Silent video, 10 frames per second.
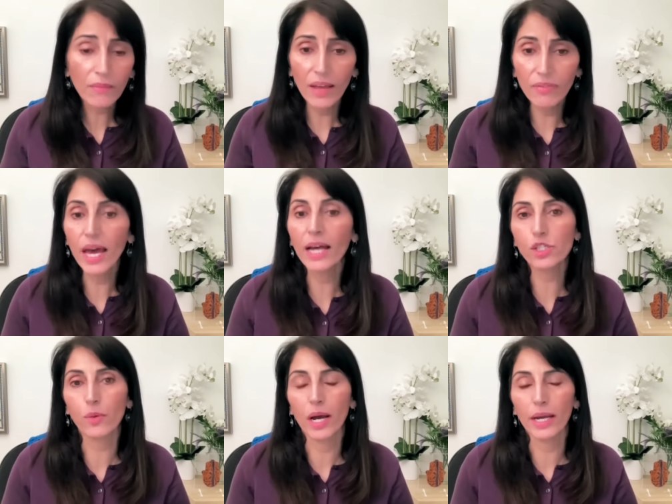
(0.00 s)
And
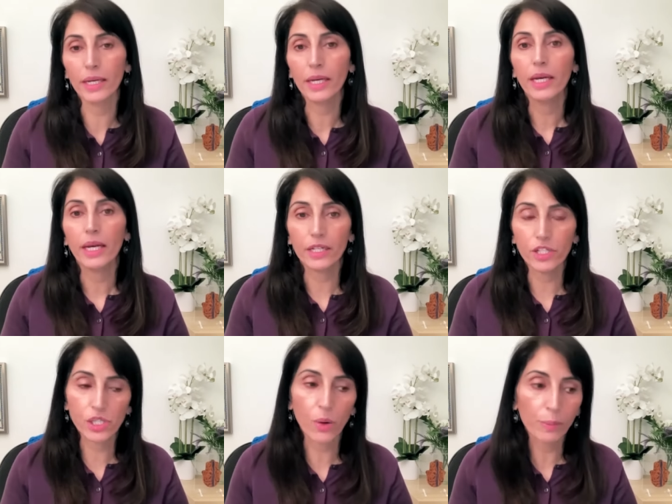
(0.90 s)
that's why it
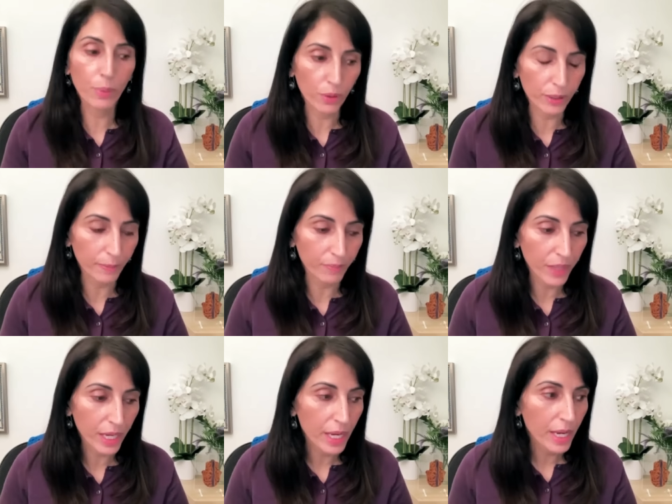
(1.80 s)
is so important.
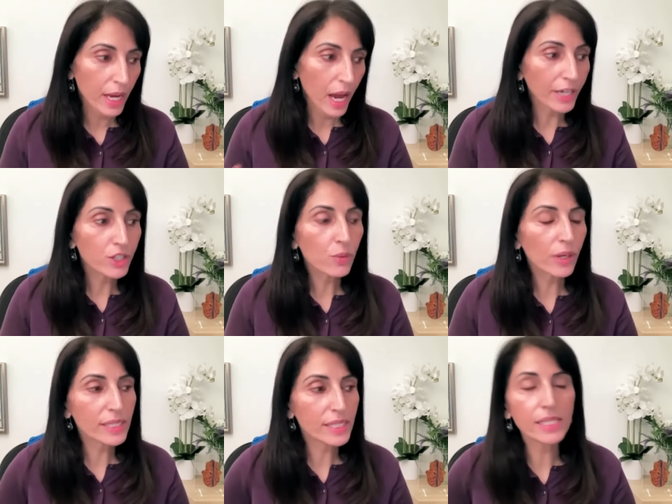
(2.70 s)
I do want
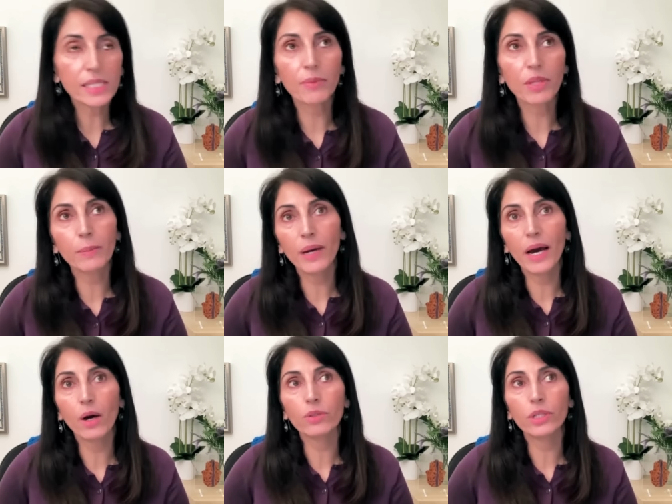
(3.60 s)
to say something
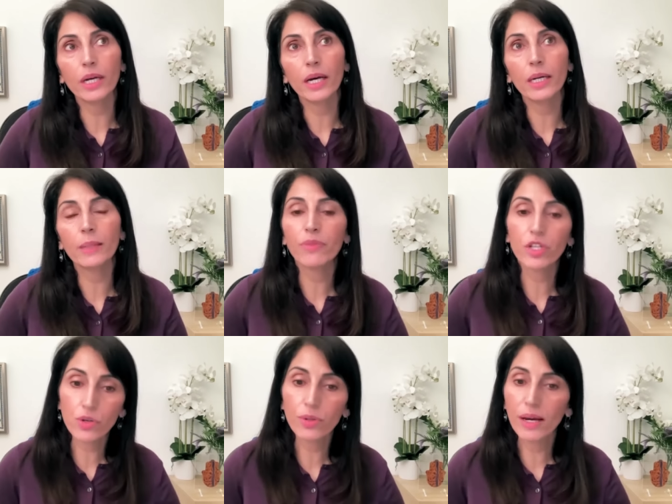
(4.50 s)
about um, the
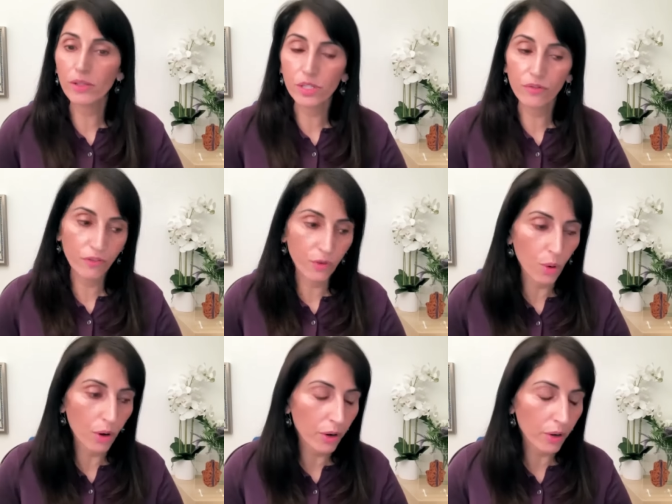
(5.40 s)

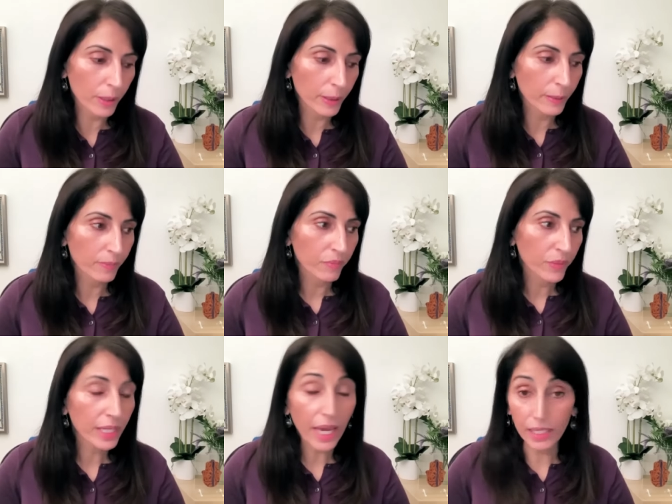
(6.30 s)
2004
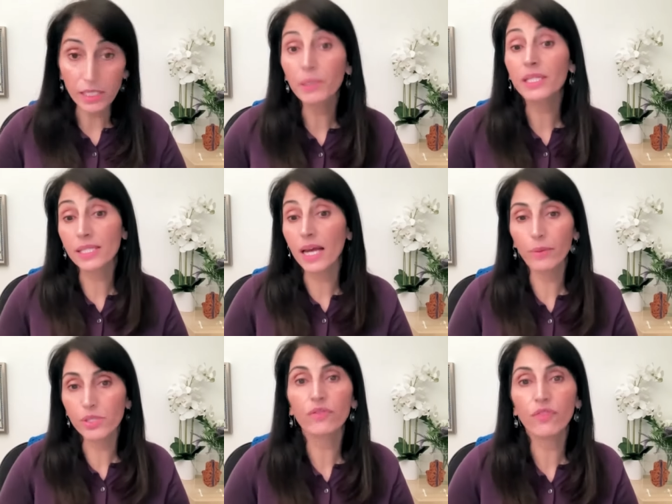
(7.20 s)
case because I
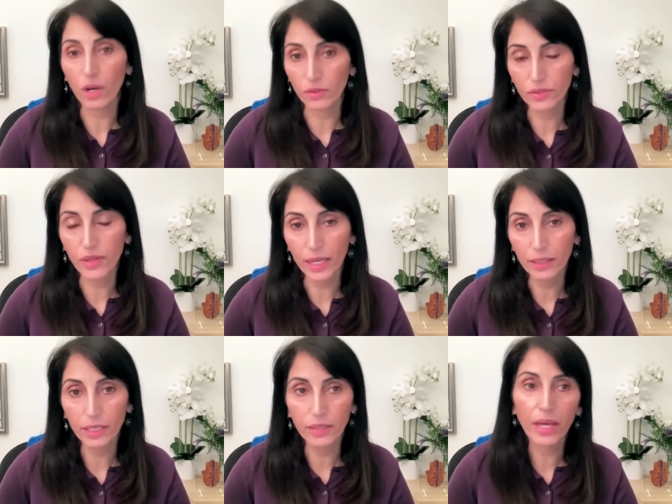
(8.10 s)
was involved in that
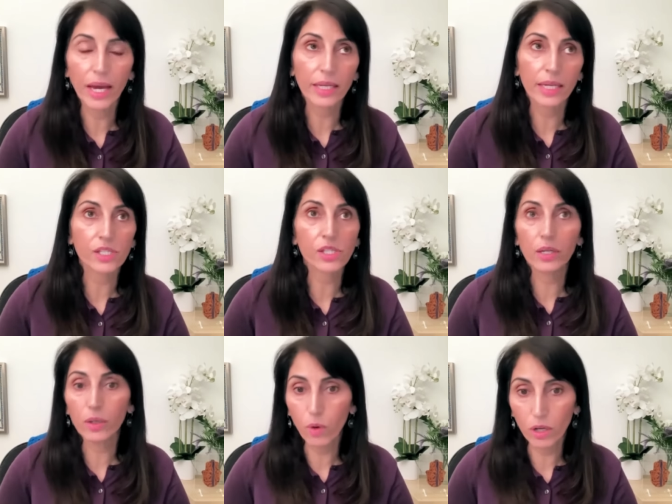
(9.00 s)
in that case,
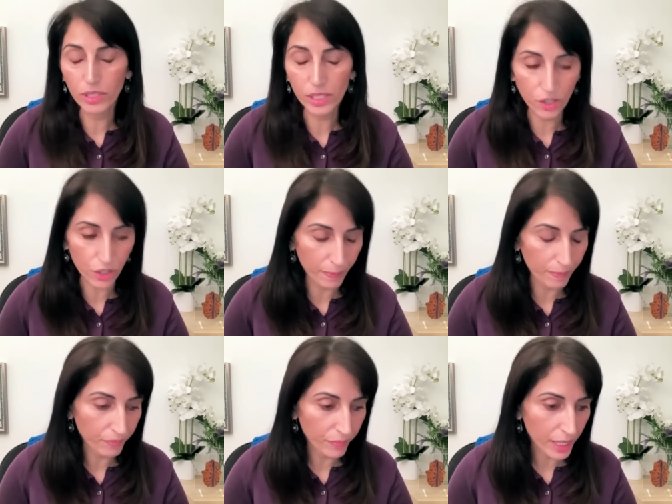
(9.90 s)
the Wall decision.
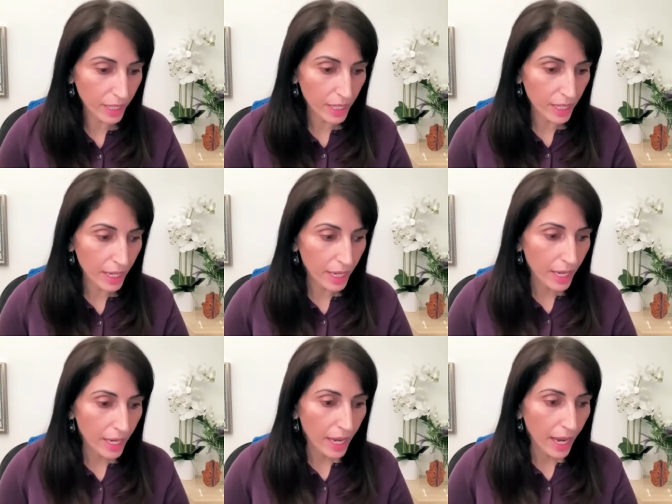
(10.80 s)

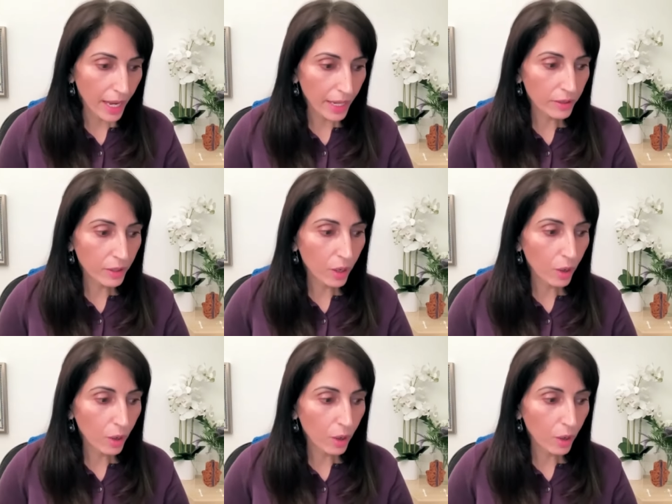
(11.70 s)
And